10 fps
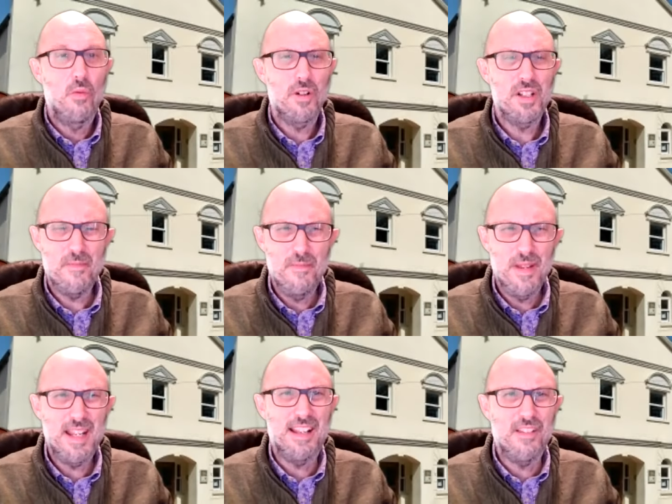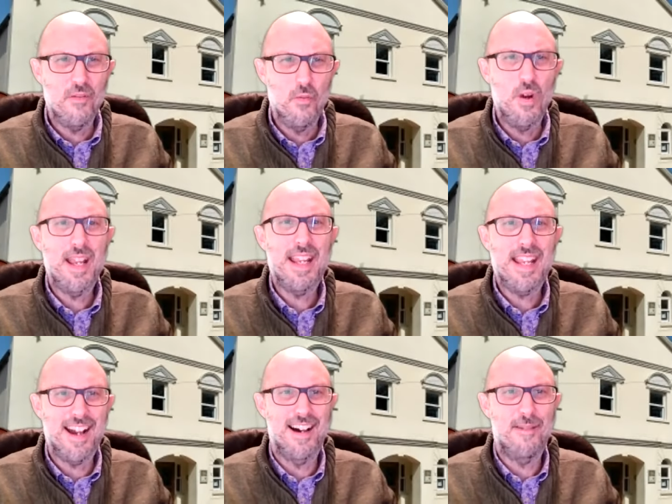What does it mean that
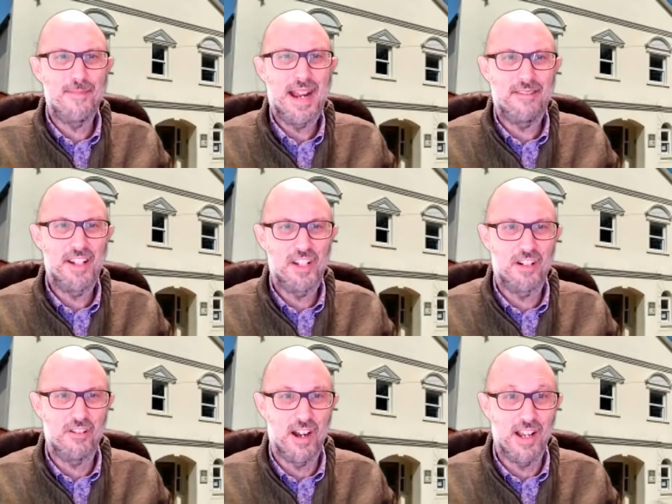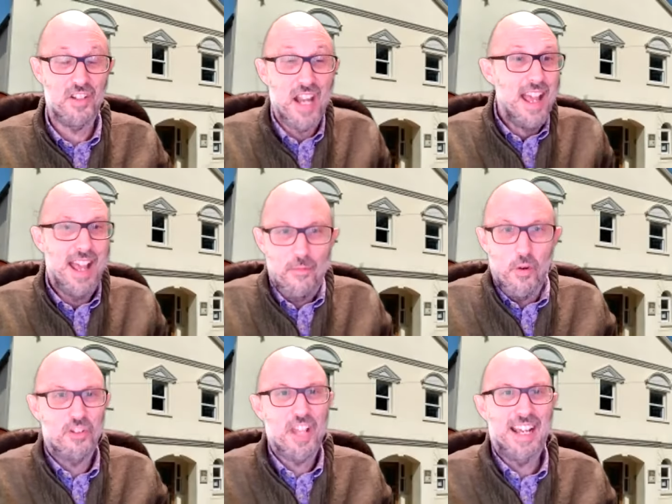we are married to Christ? And
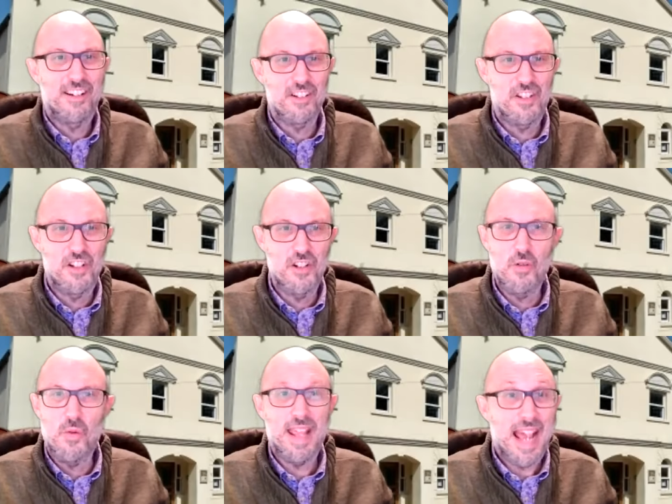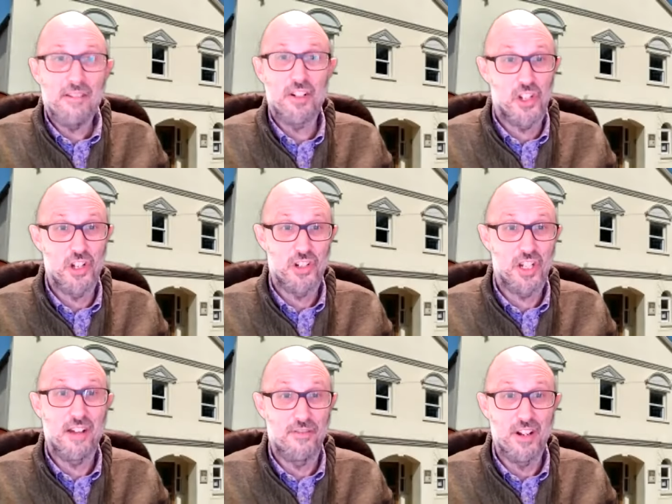what's that got to do with our church
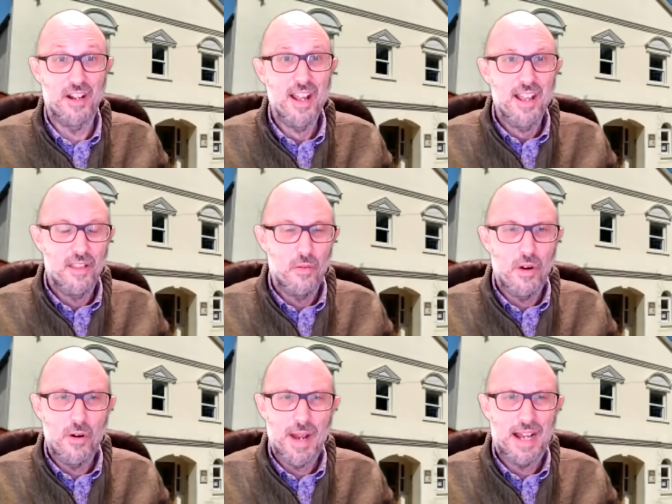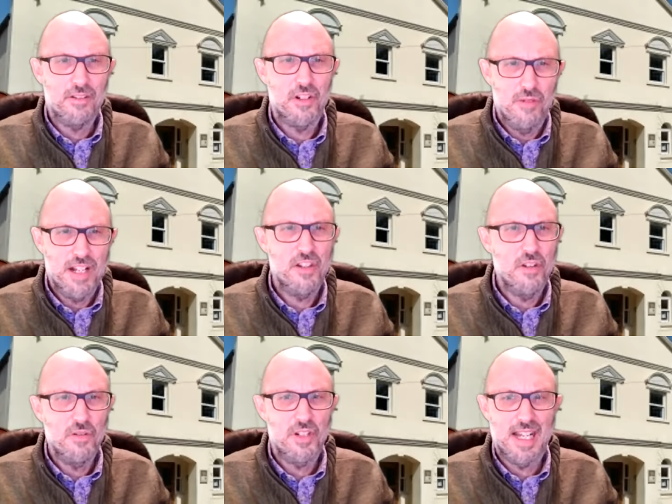covenant that we're about to
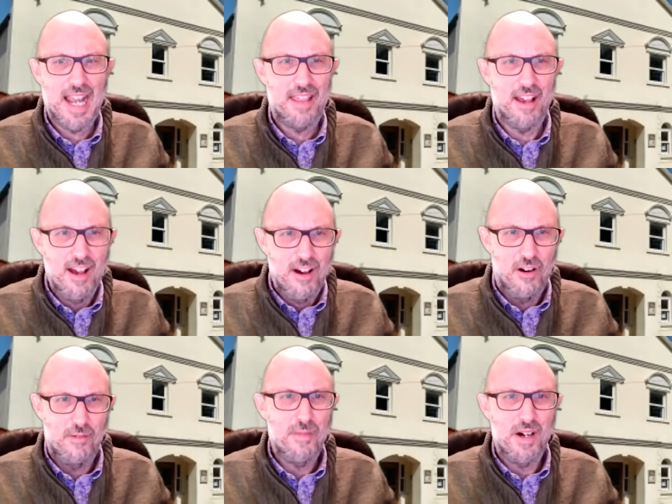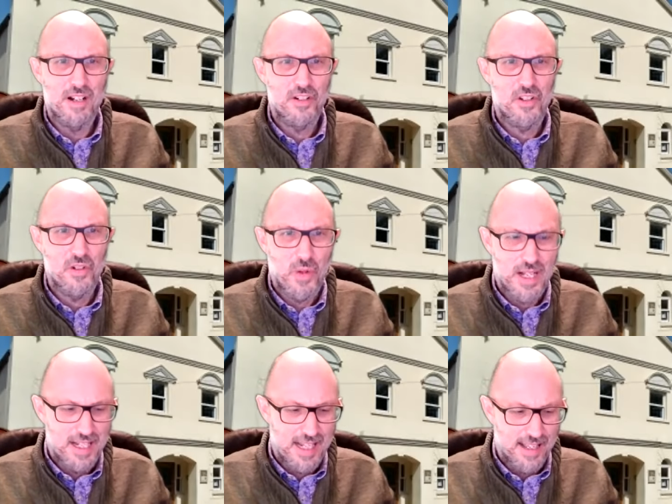renew together on March the
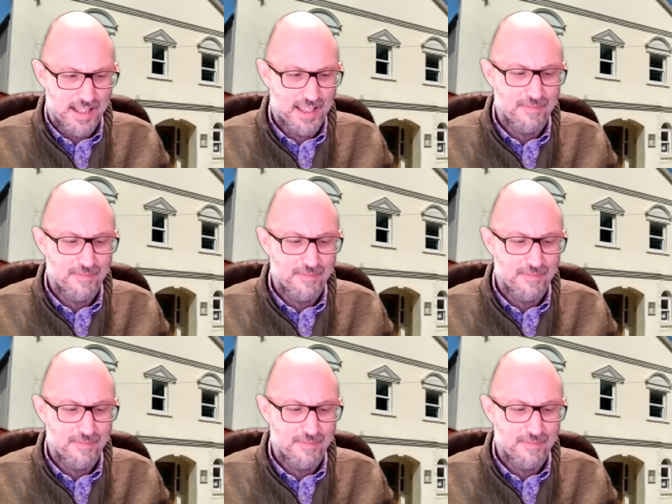20th?